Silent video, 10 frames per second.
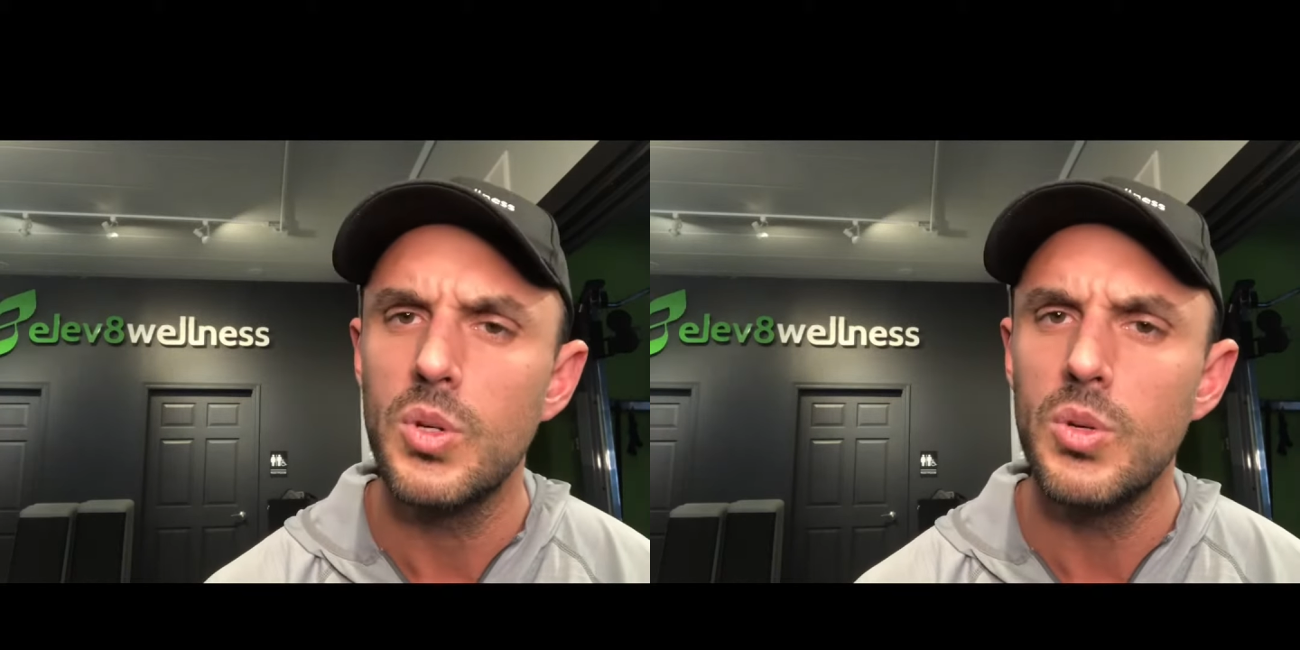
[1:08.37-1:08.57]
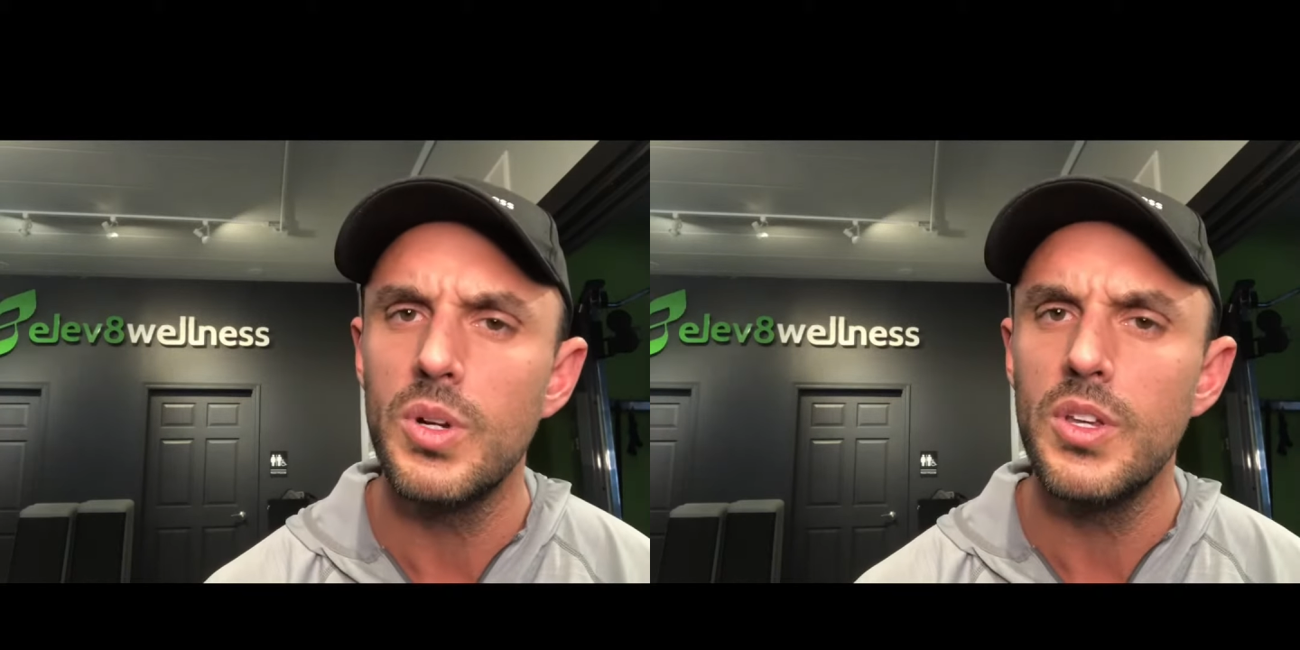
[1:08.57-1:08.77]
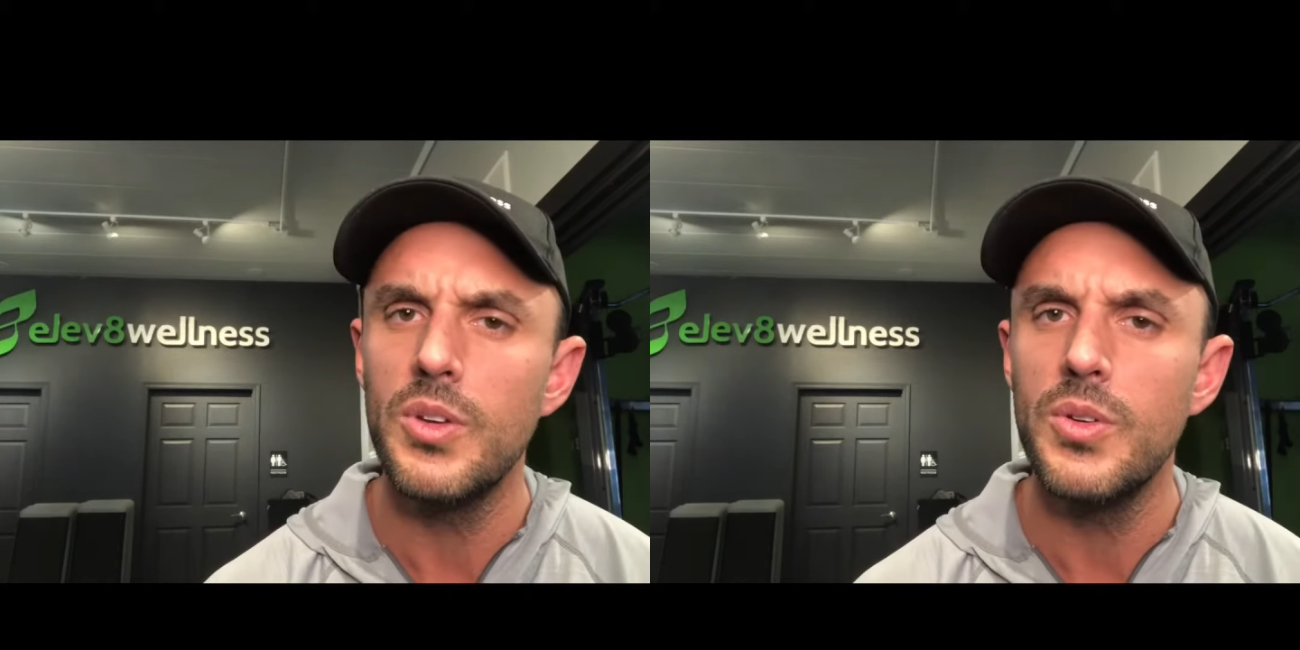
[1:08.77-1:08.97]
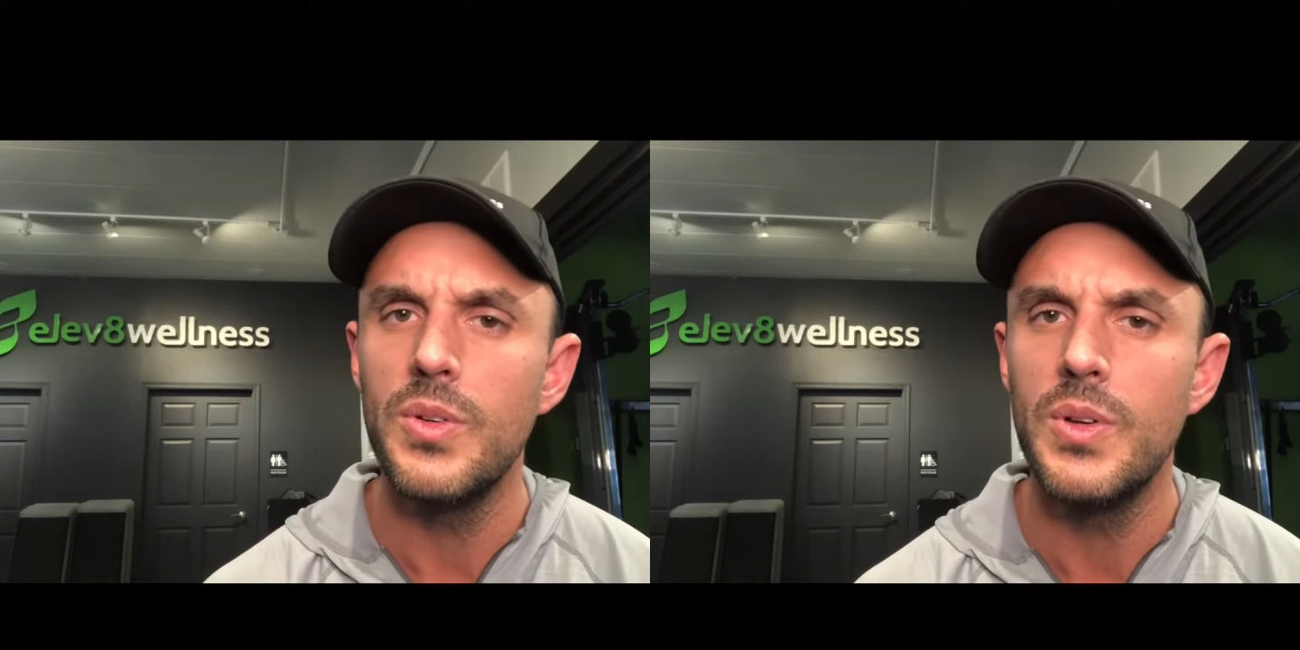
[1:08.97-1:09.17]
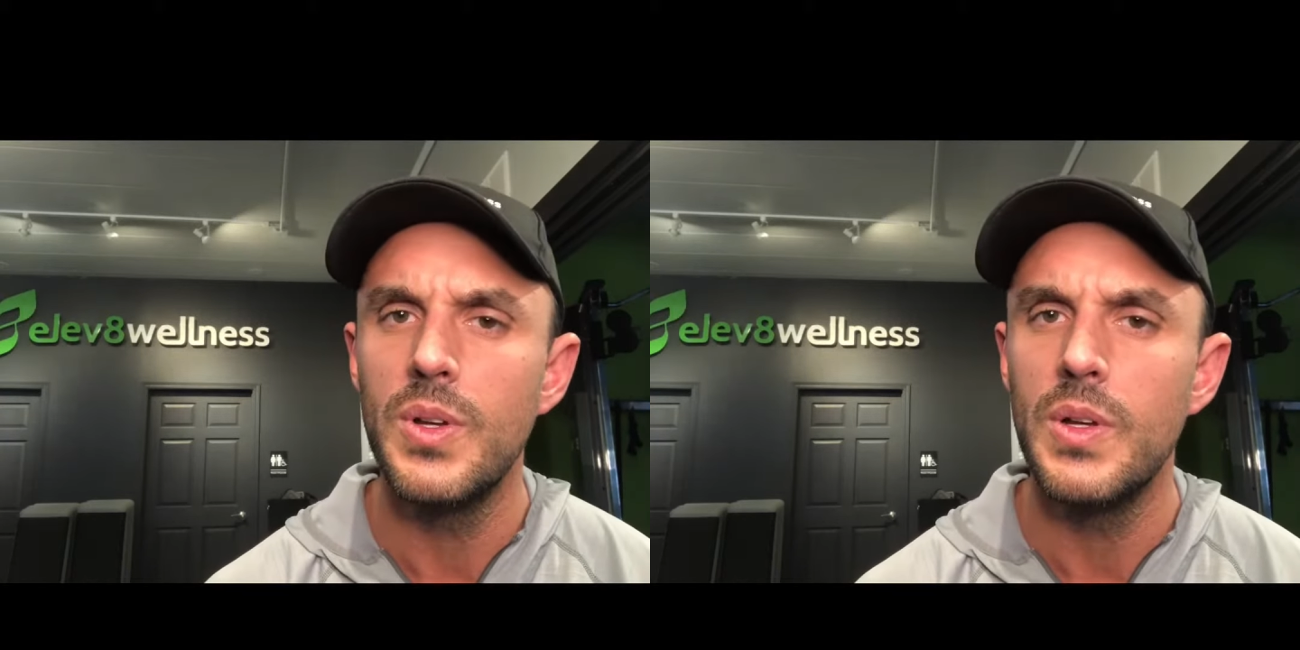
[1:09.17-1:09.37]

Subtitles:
Who are you?